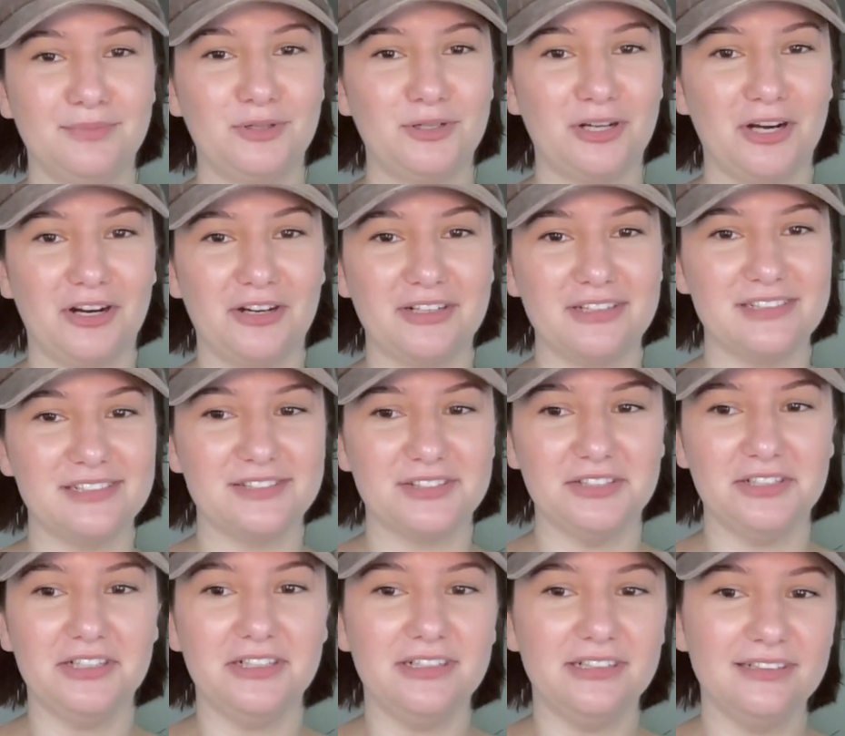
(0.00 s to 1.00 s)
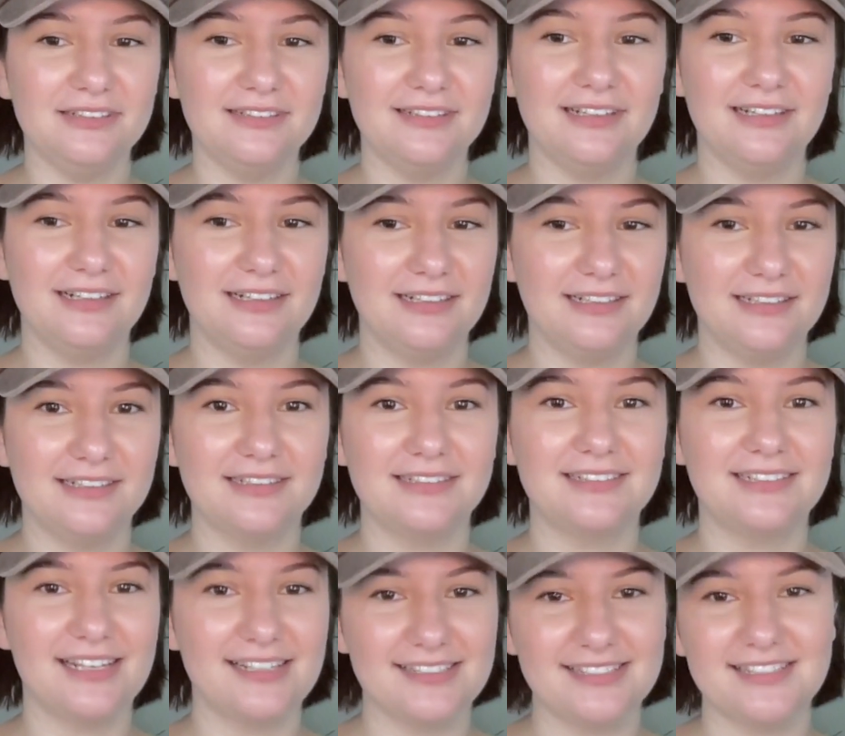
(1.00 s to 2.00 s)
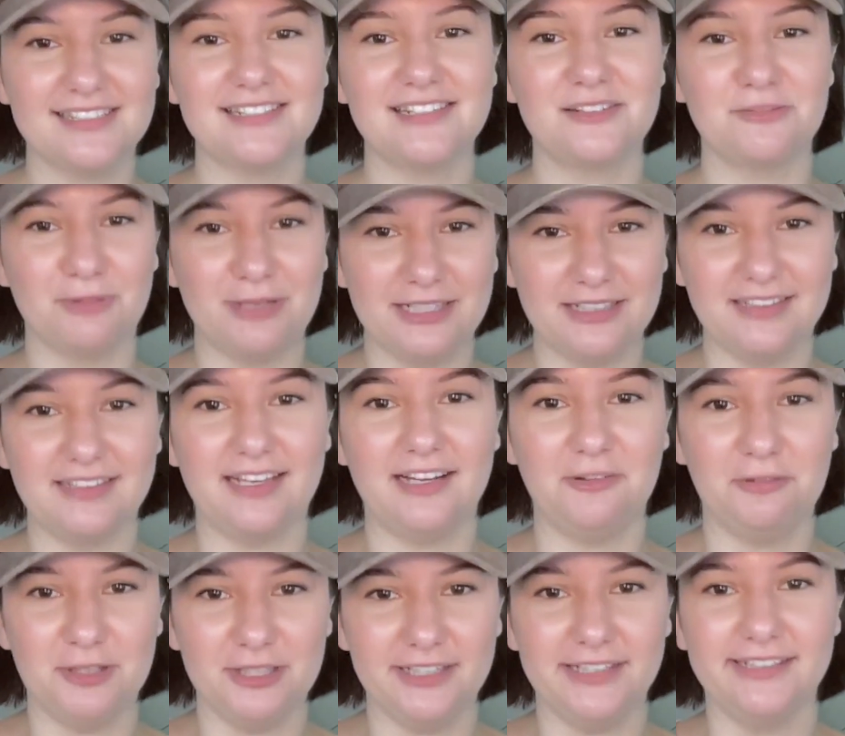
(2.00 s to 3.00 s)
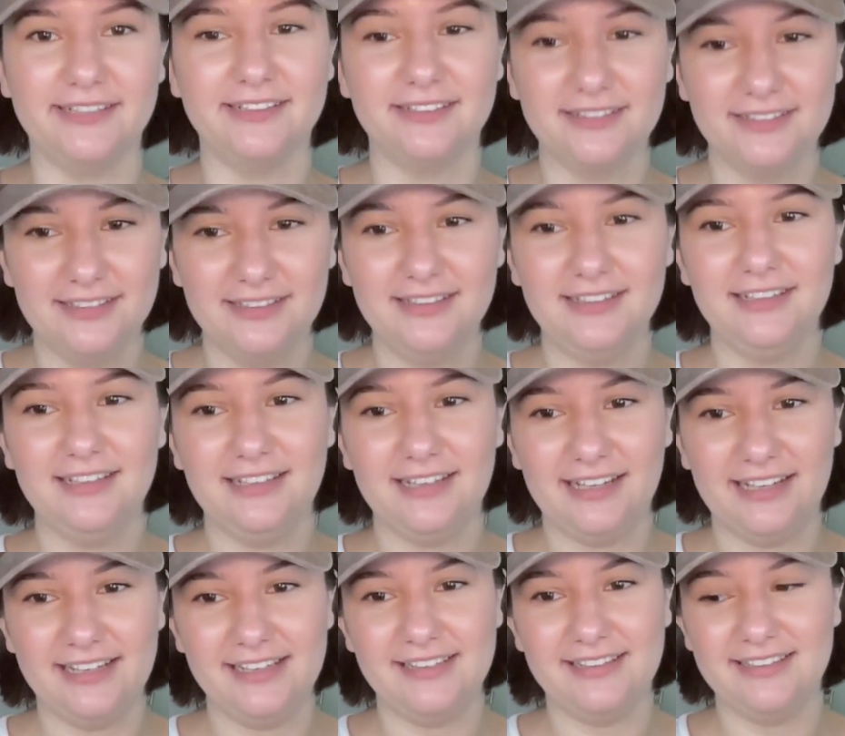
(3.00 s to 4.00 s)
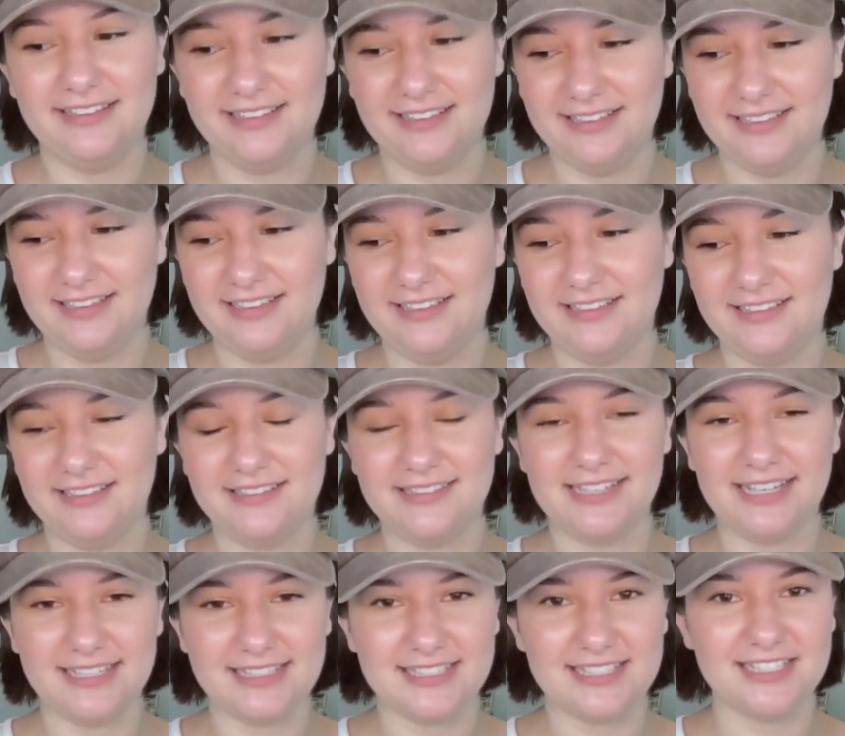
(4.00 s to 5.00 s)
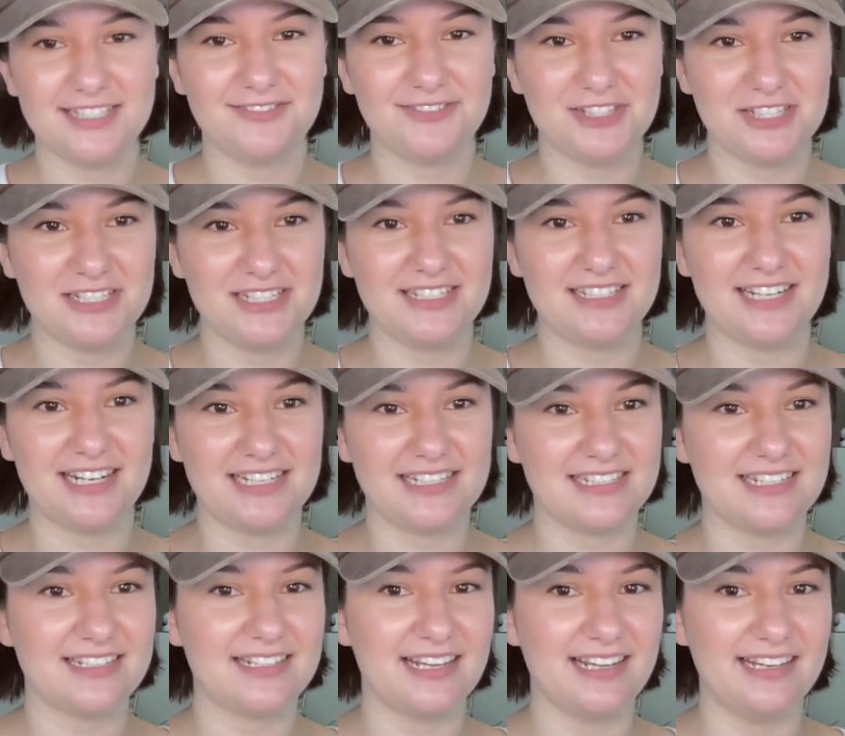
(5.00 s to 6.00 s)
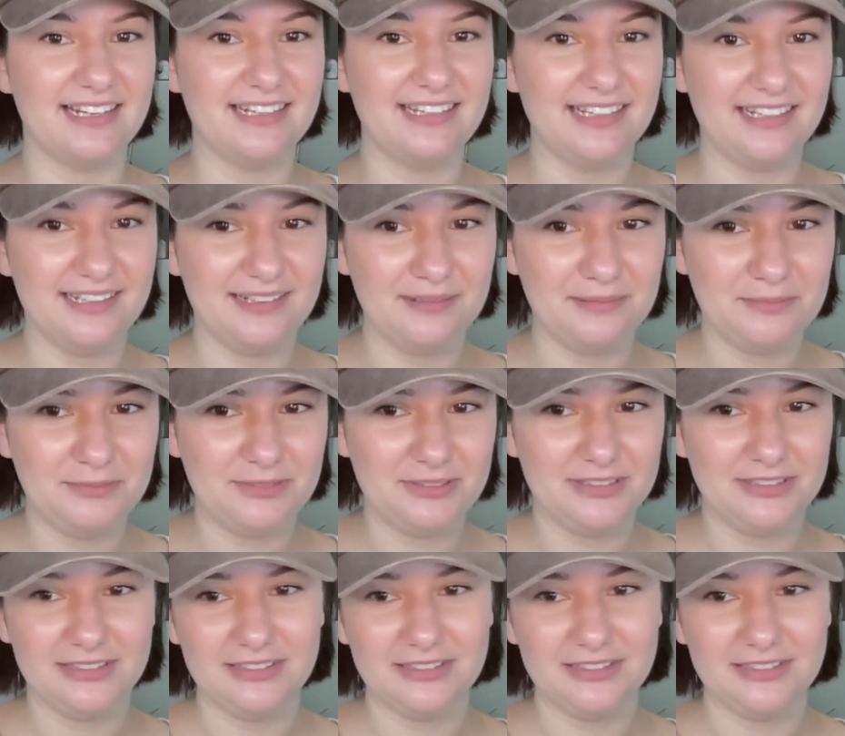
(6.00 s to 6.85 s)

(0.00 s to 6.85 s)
Poor Arkansas. Texas is winning that one. And then Texas versus Texas A&M.